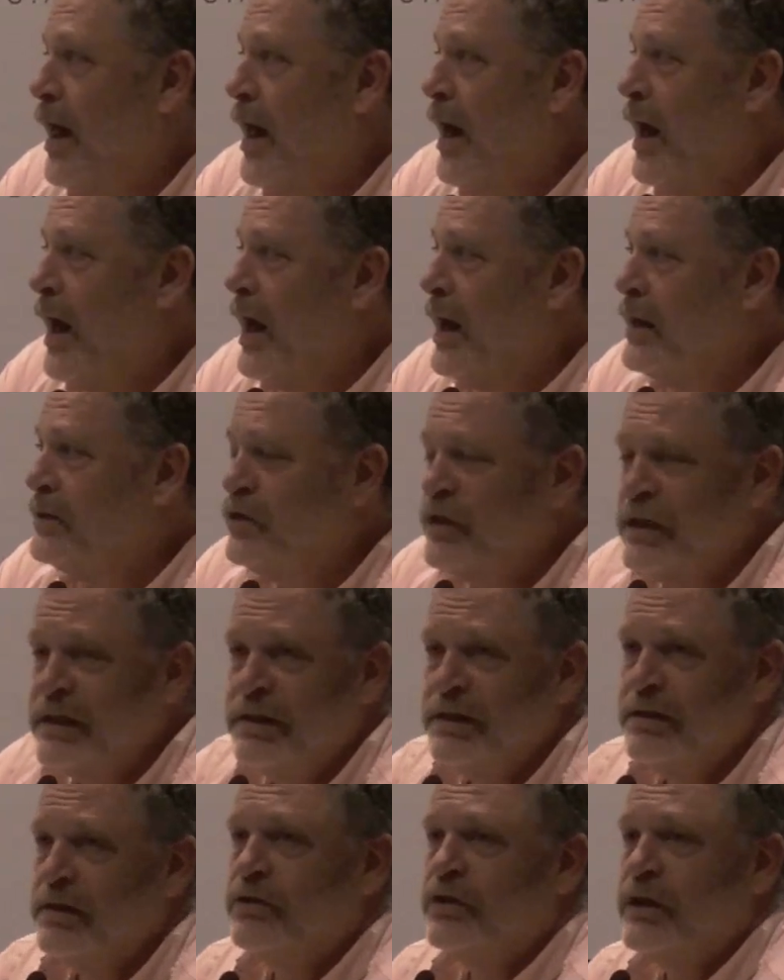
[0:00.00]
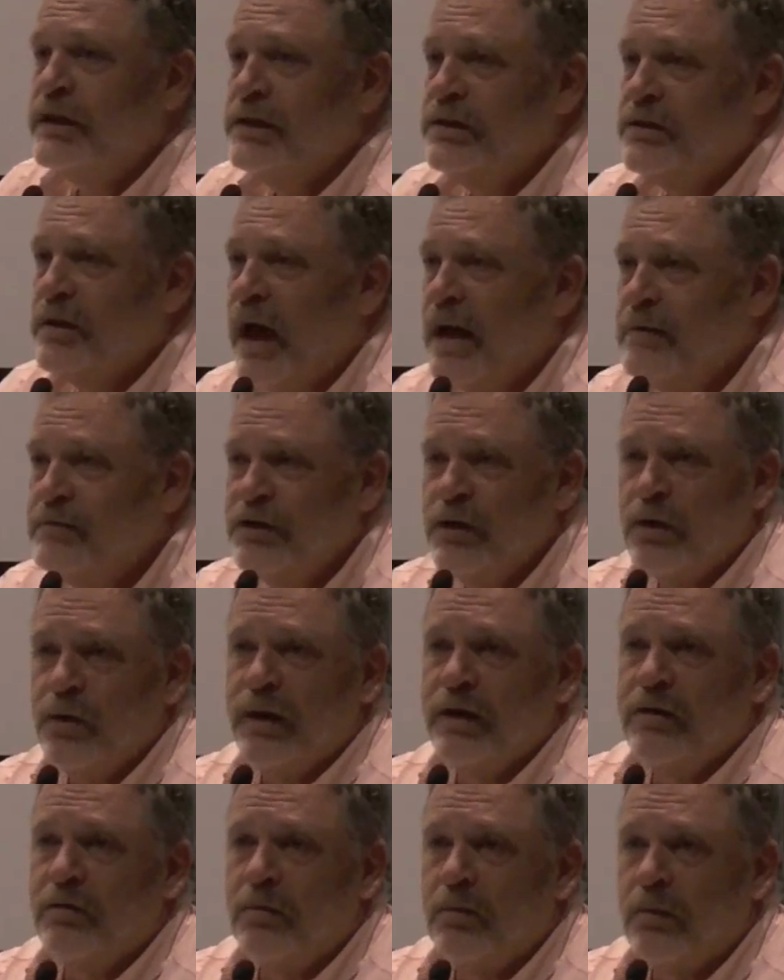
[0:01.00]
And she's, she's
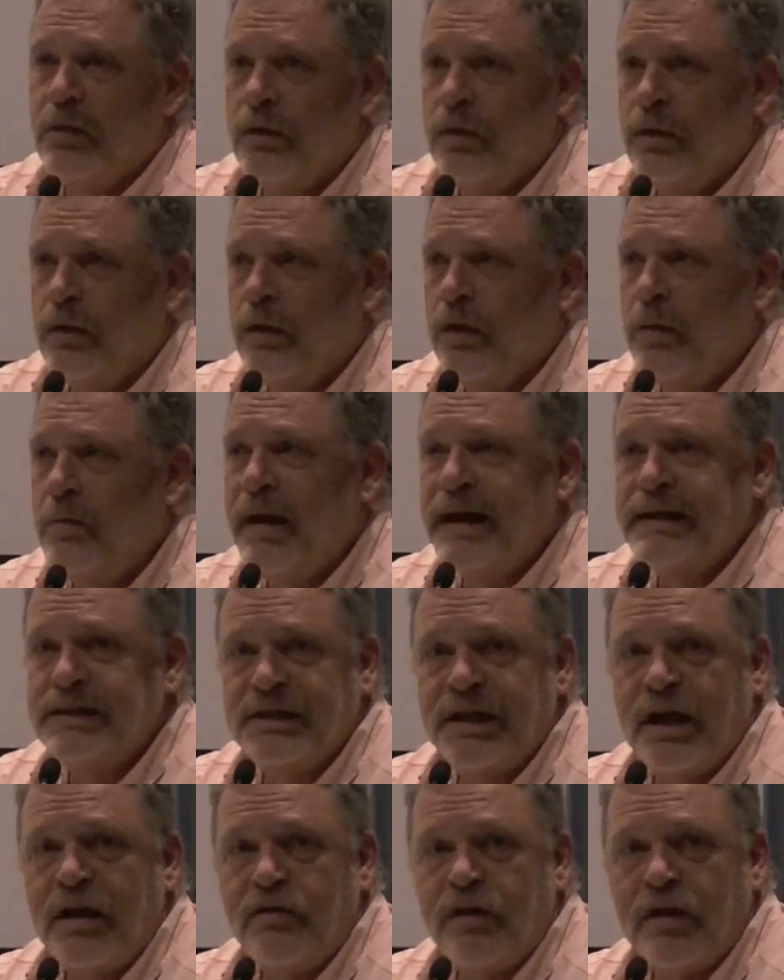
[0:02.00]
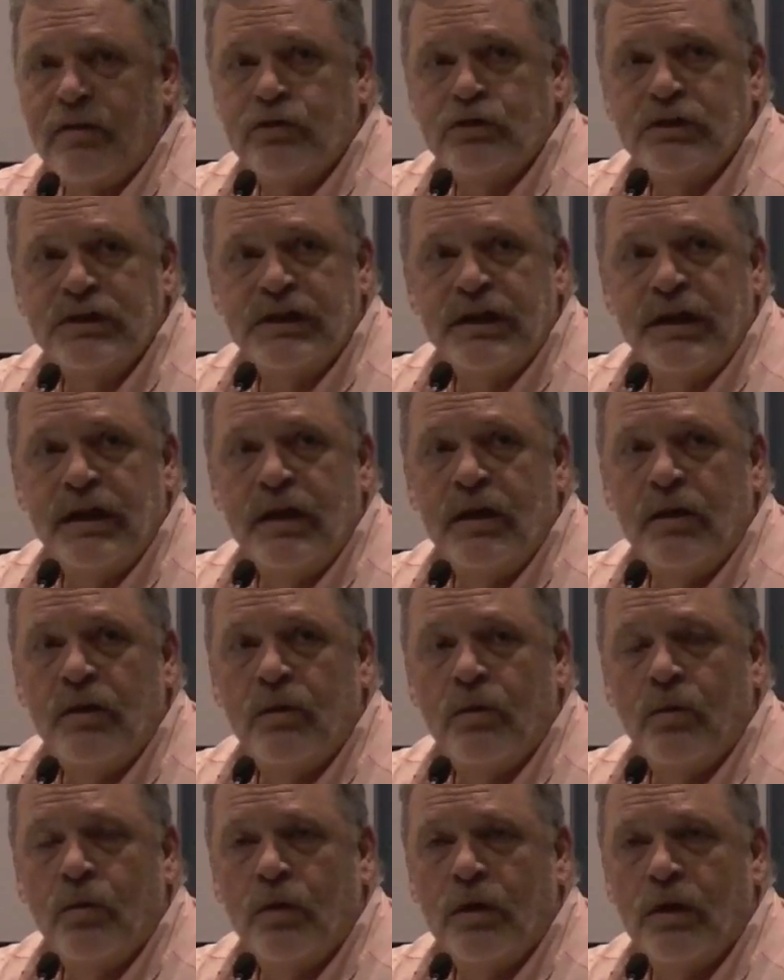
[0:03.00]
absolutely the best I've ever
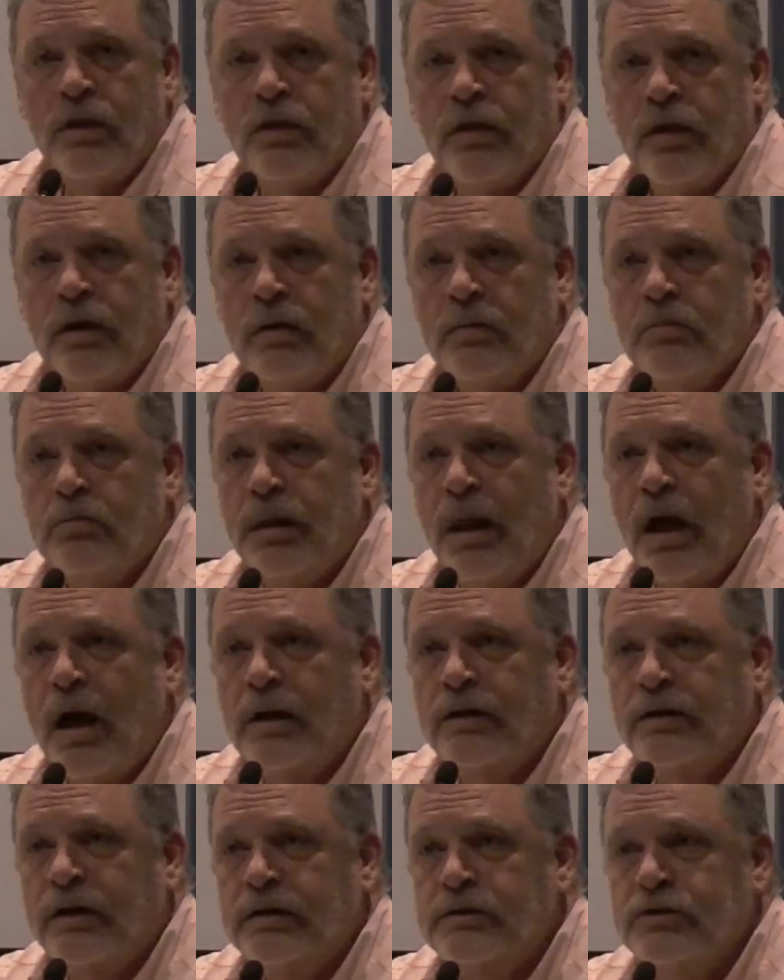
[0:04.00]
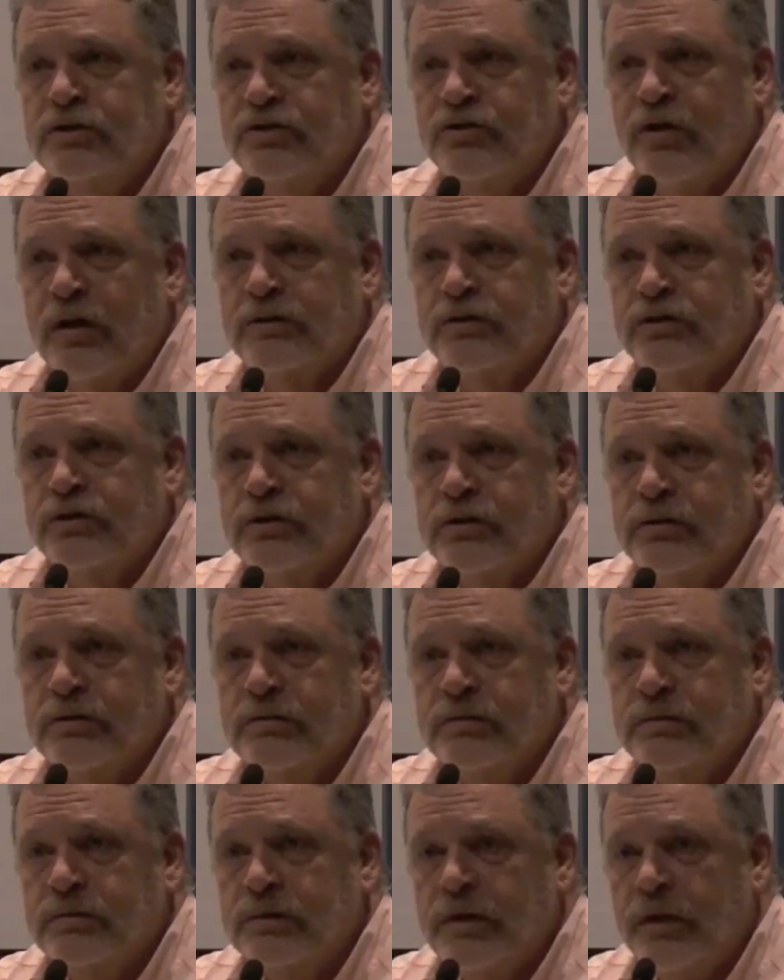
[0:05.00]
seen with uh, plot
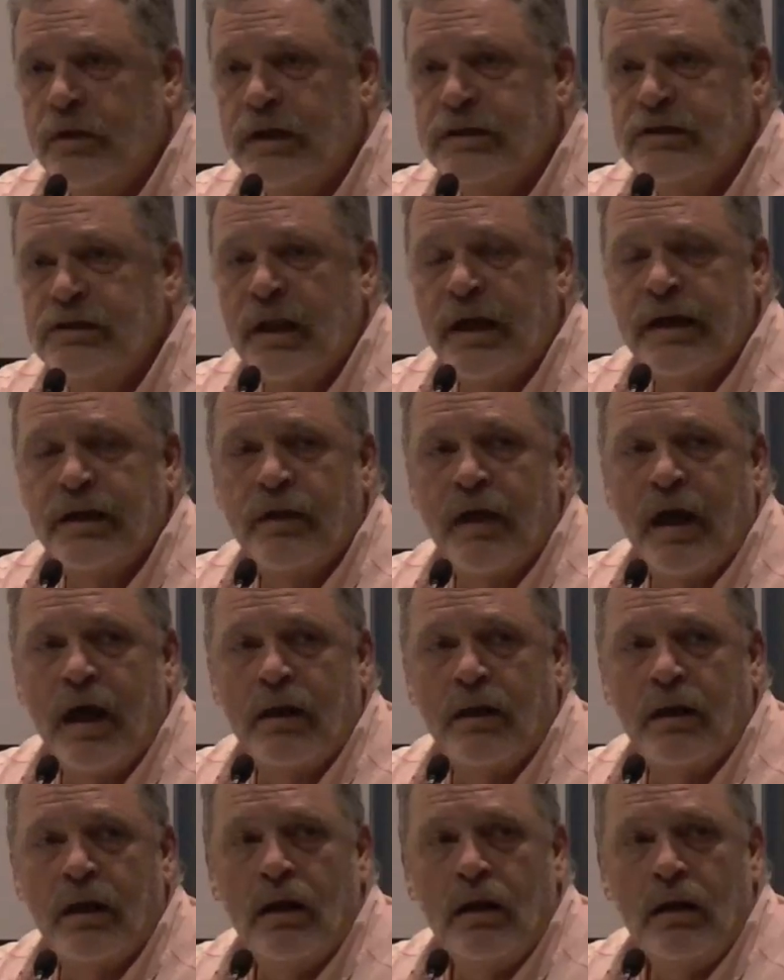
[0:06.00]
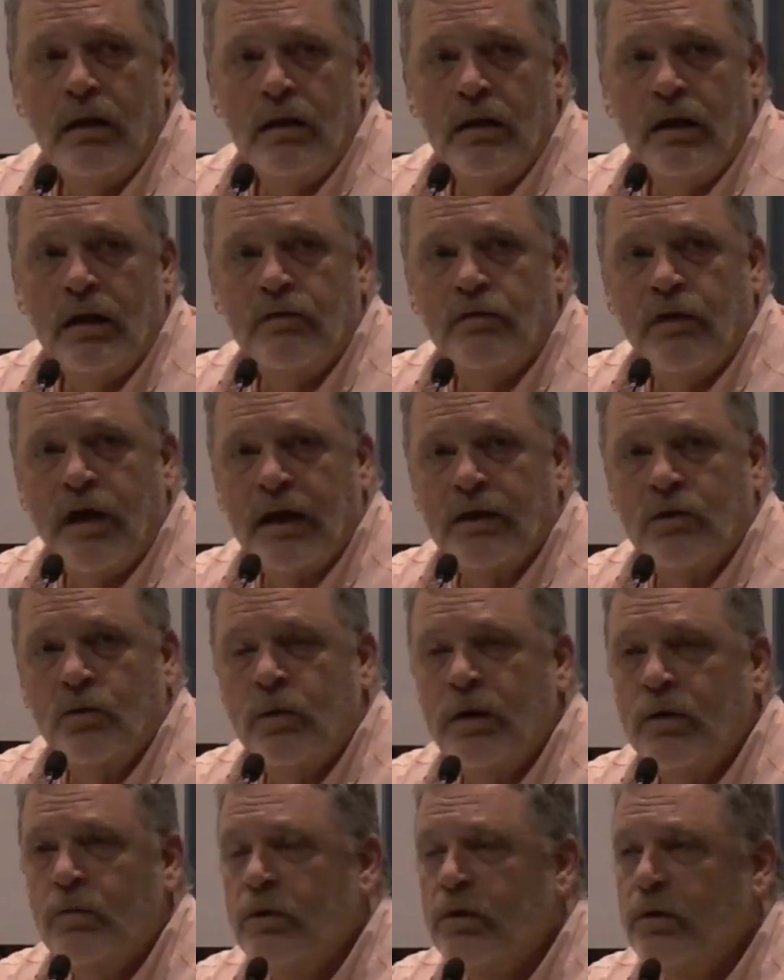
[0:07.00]
structure, things like that. In fact,
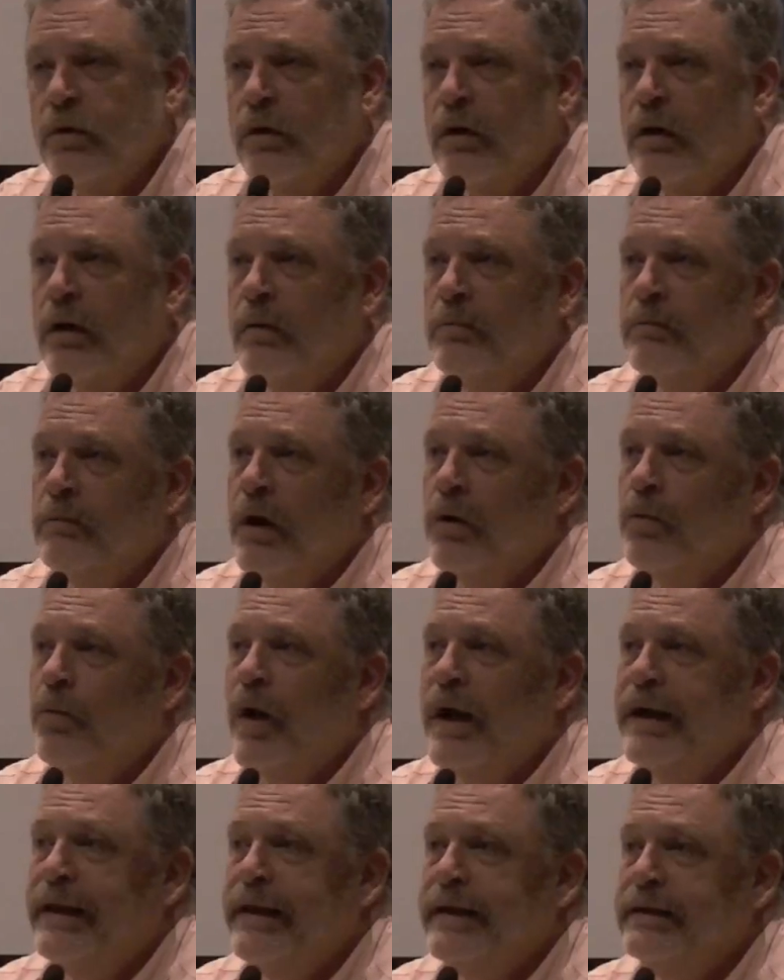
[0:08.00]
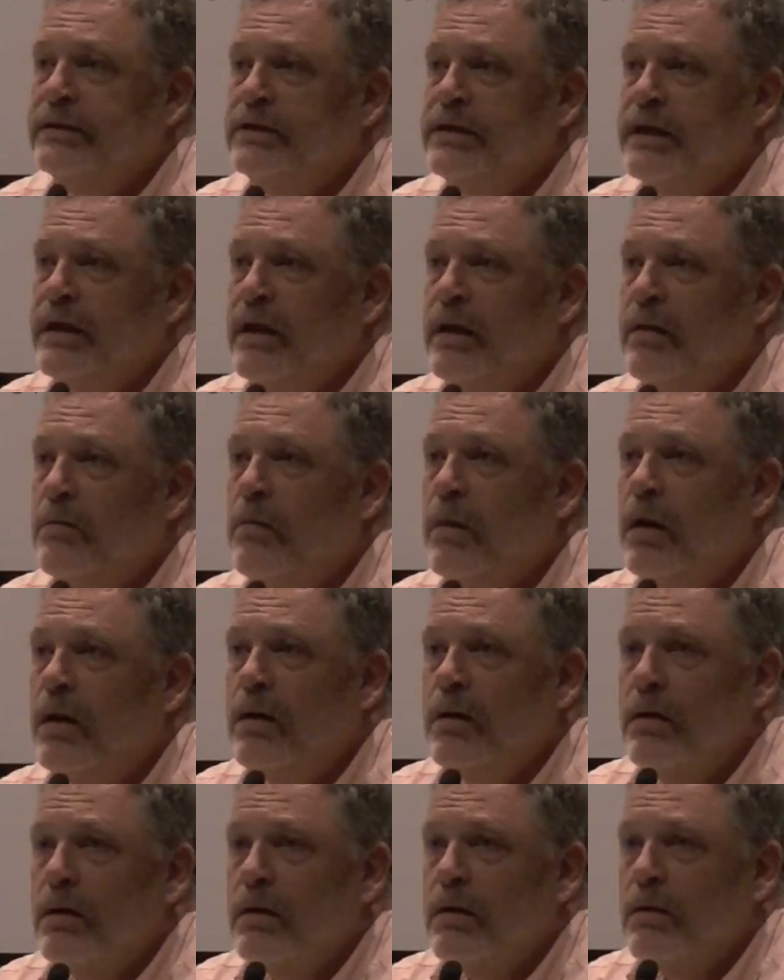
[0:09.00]
we were um, a writing team
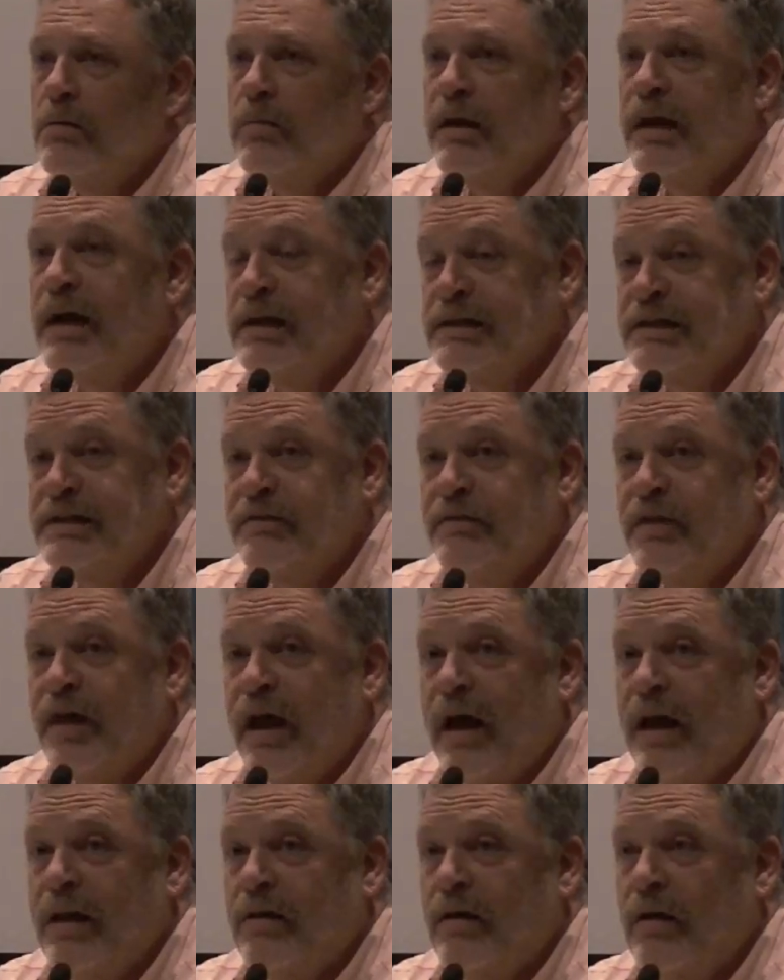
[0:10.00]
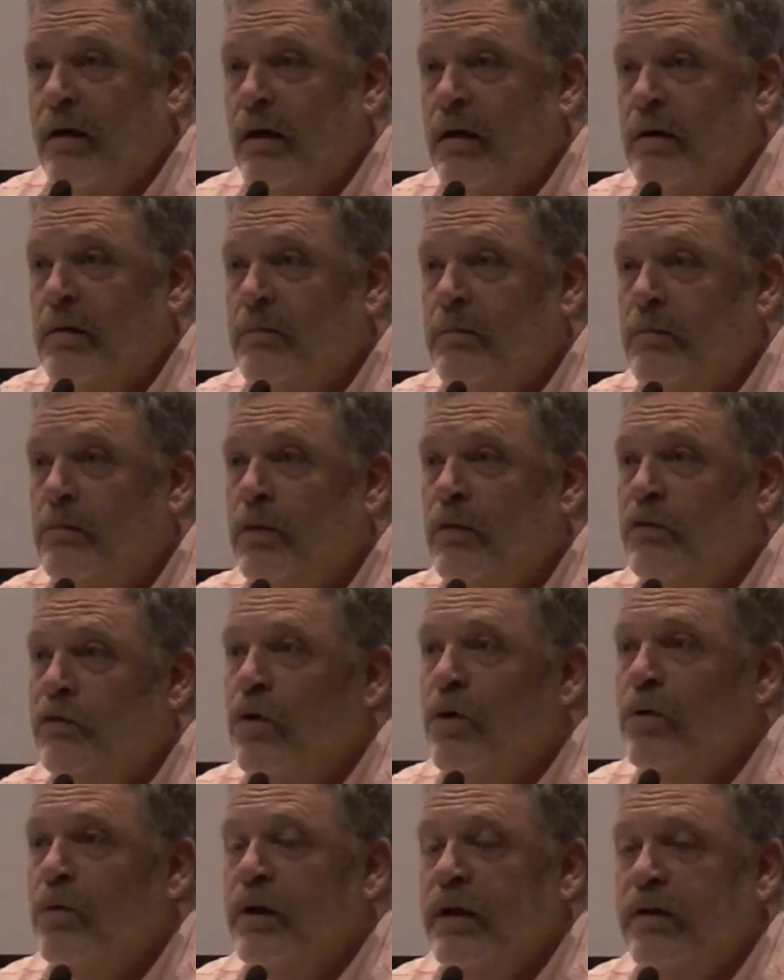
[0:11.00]
because of that um,
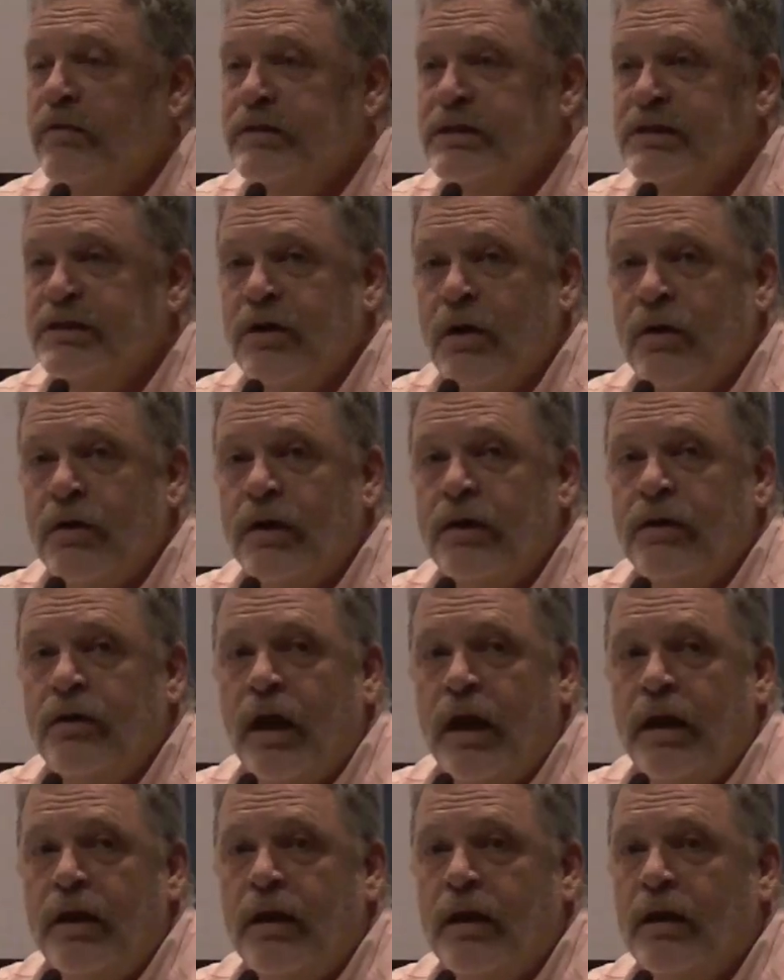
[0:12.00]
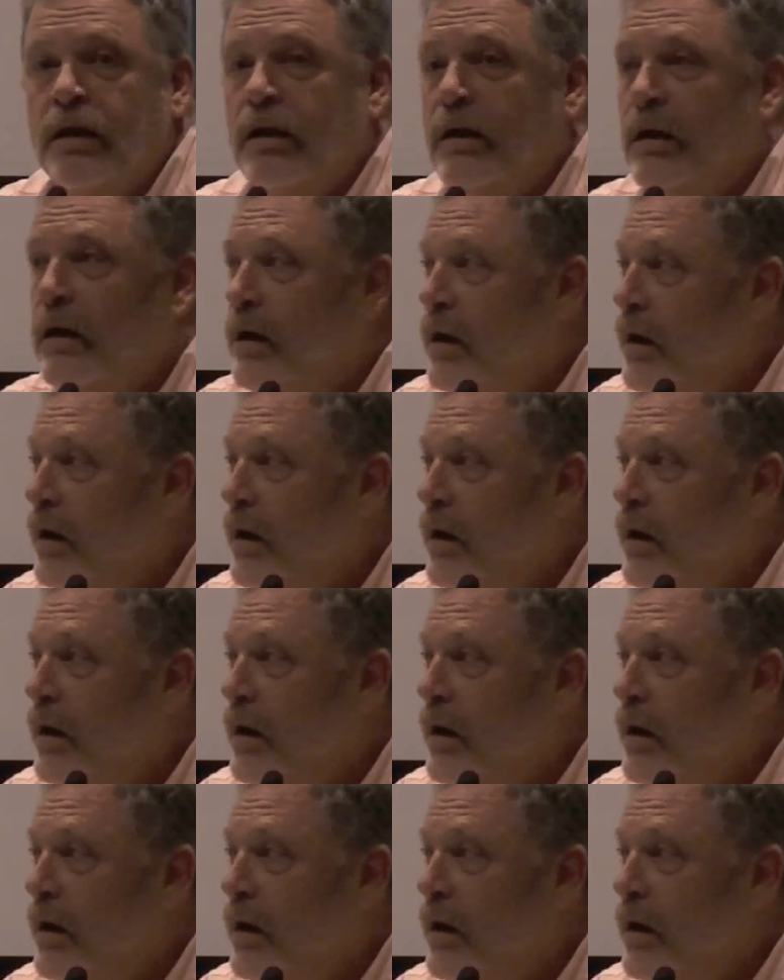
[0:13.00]
before we even started dating.